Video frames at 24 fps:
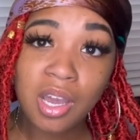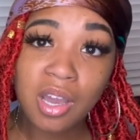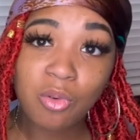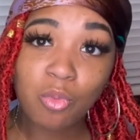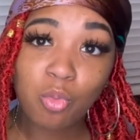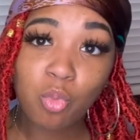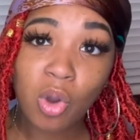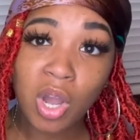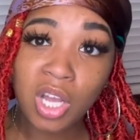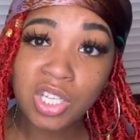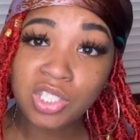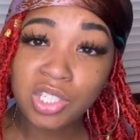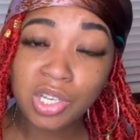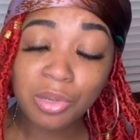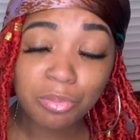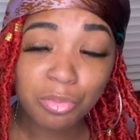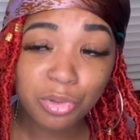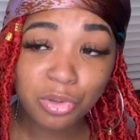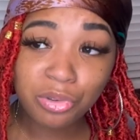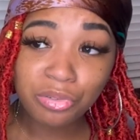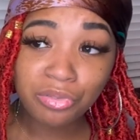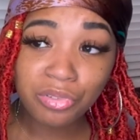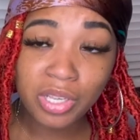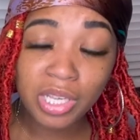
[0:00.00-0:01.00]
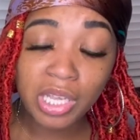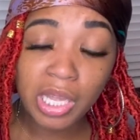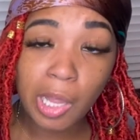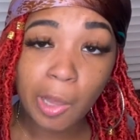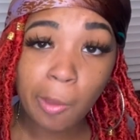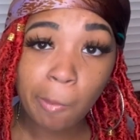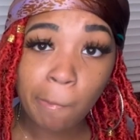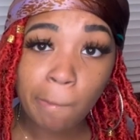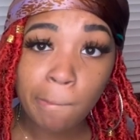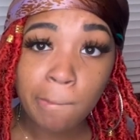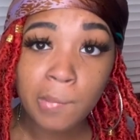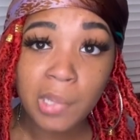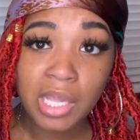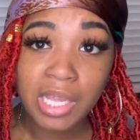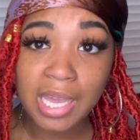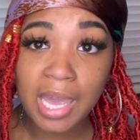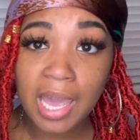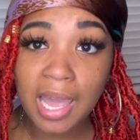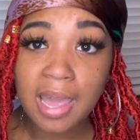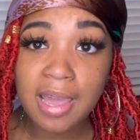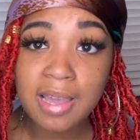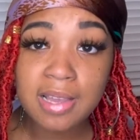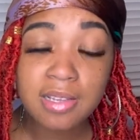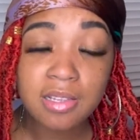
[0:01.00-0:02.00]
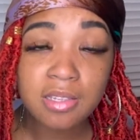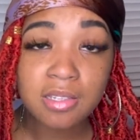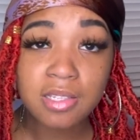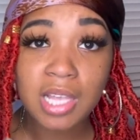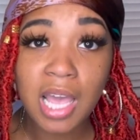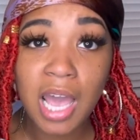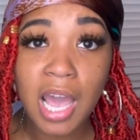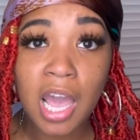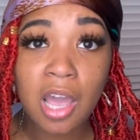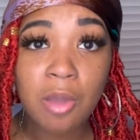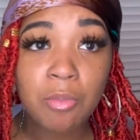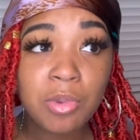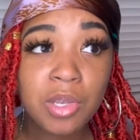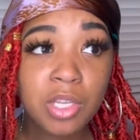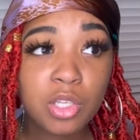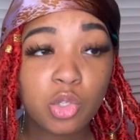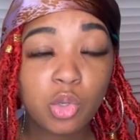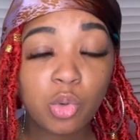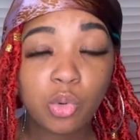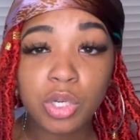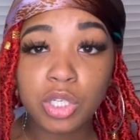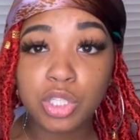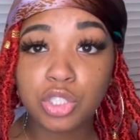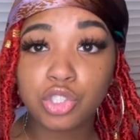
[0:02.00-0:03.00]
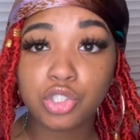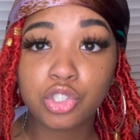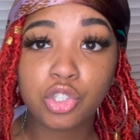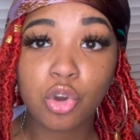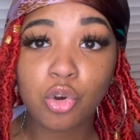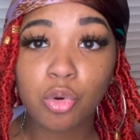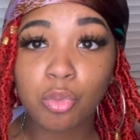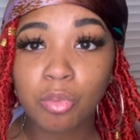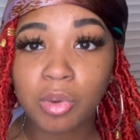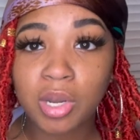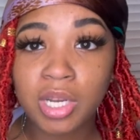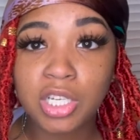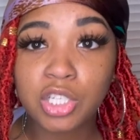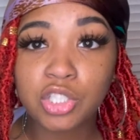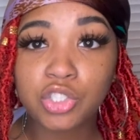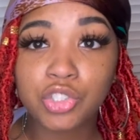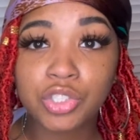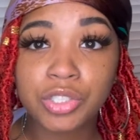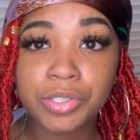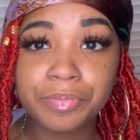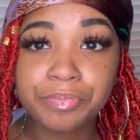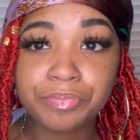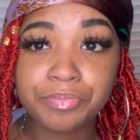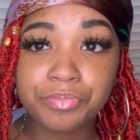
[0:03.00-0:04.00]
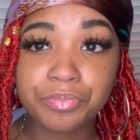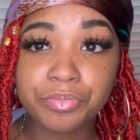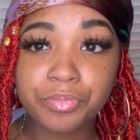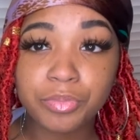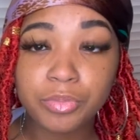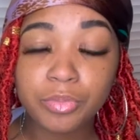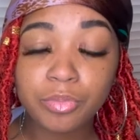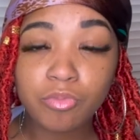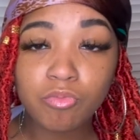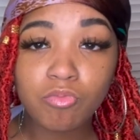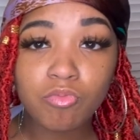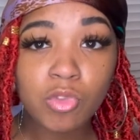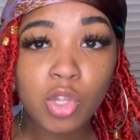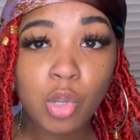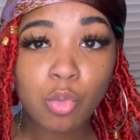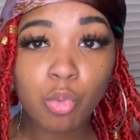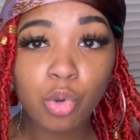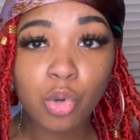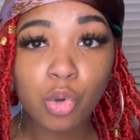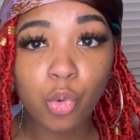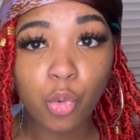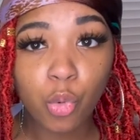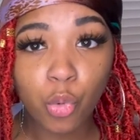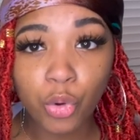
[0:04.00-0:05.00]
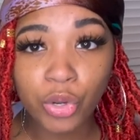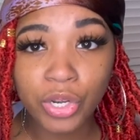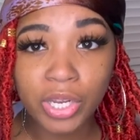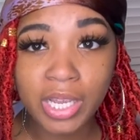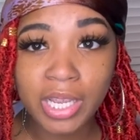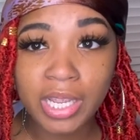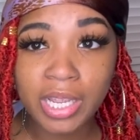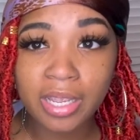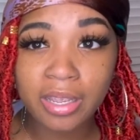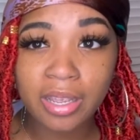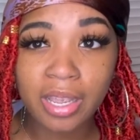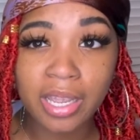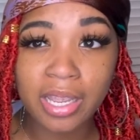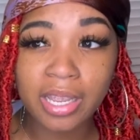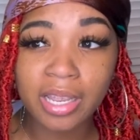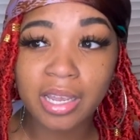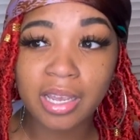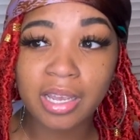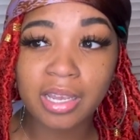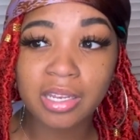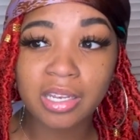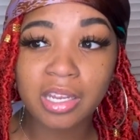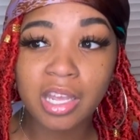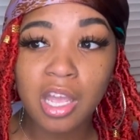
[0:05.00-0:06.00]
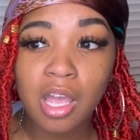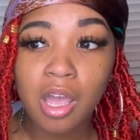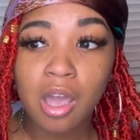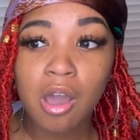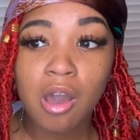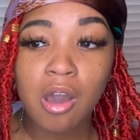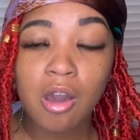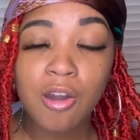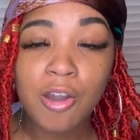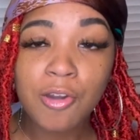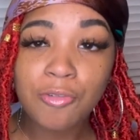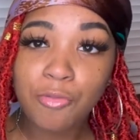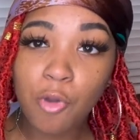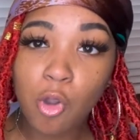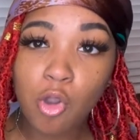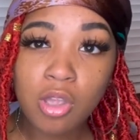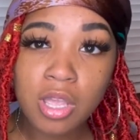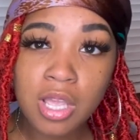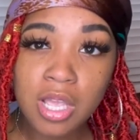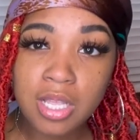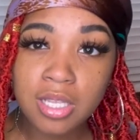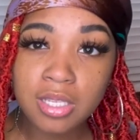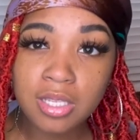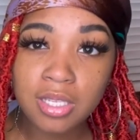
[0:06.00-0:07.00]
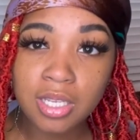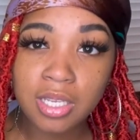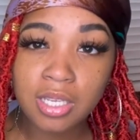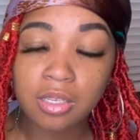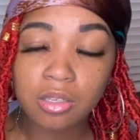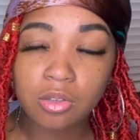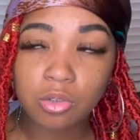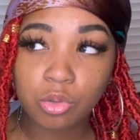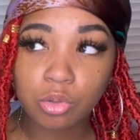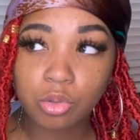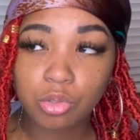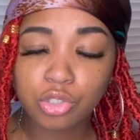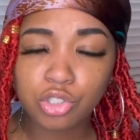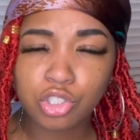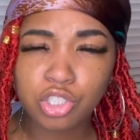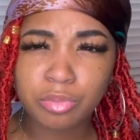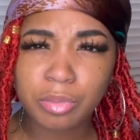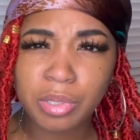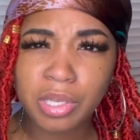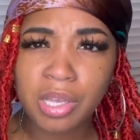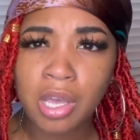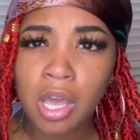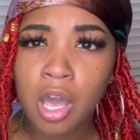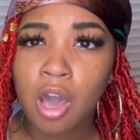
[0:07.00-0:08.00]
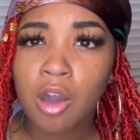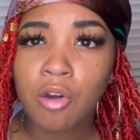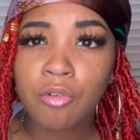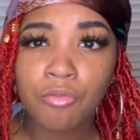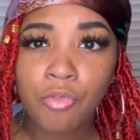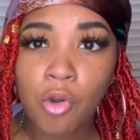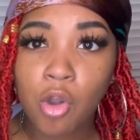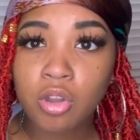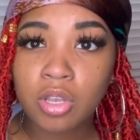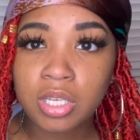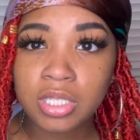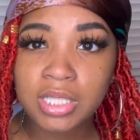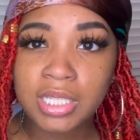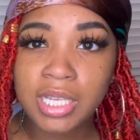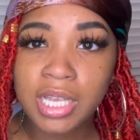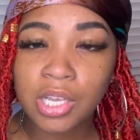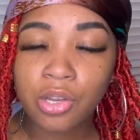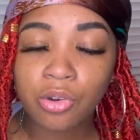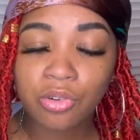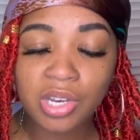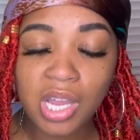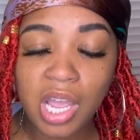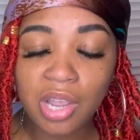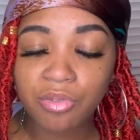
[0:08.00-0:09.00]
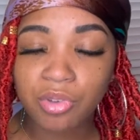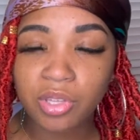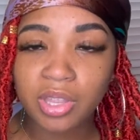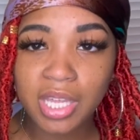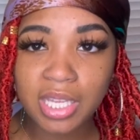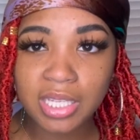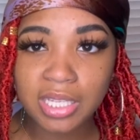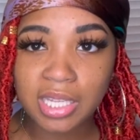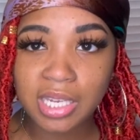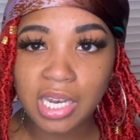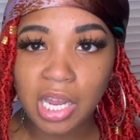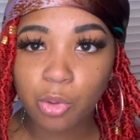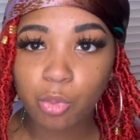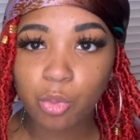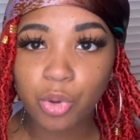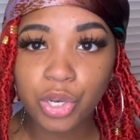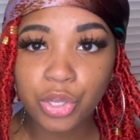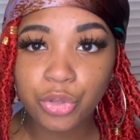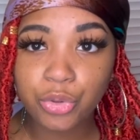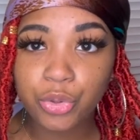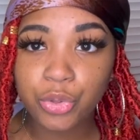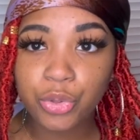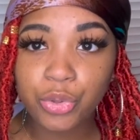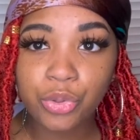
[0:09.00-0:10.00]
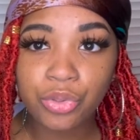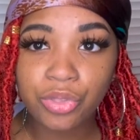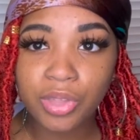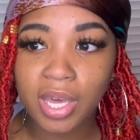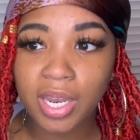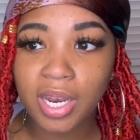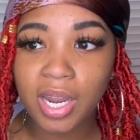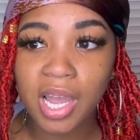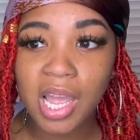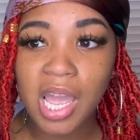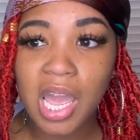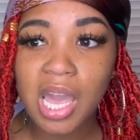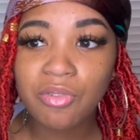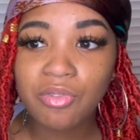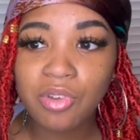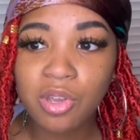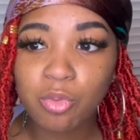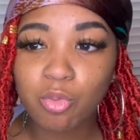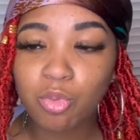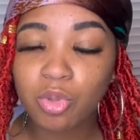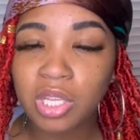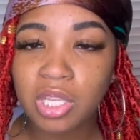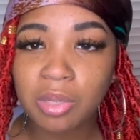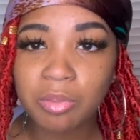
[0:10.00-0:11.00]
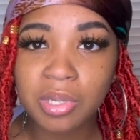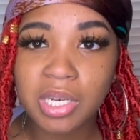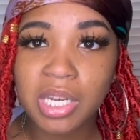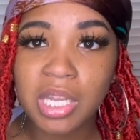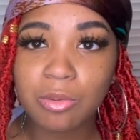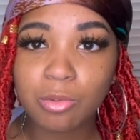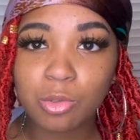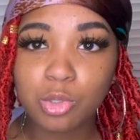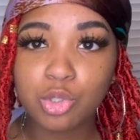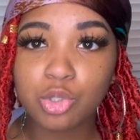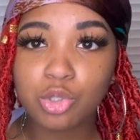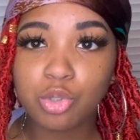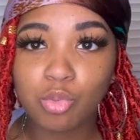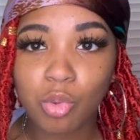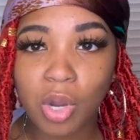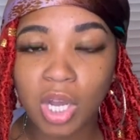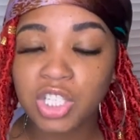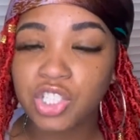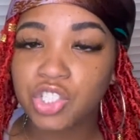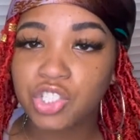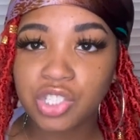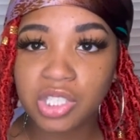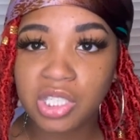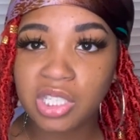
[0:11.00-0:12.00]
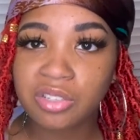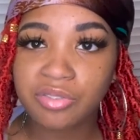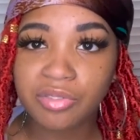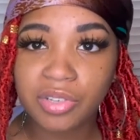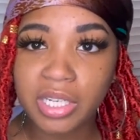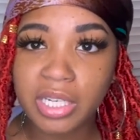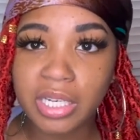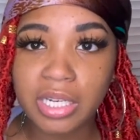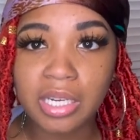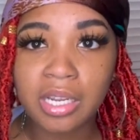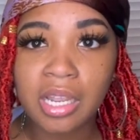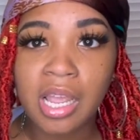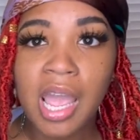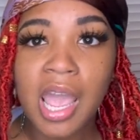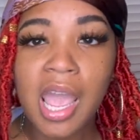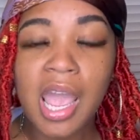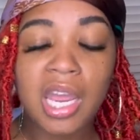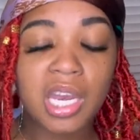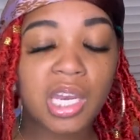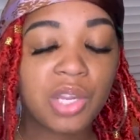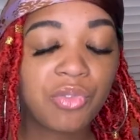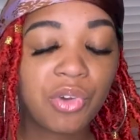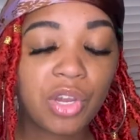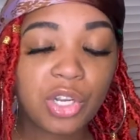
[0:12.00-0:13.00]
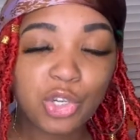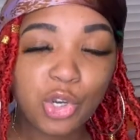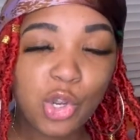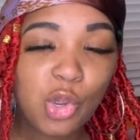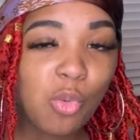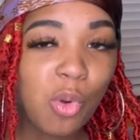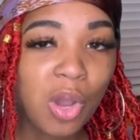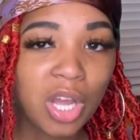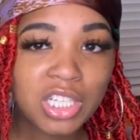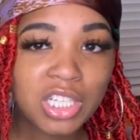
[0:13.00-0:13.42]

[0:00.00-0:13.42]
watch a movie guys i've been doing so much recording and focusing oh excuse me focusing on everything that i want to do that i haven't really been able to watch tv and if i do watch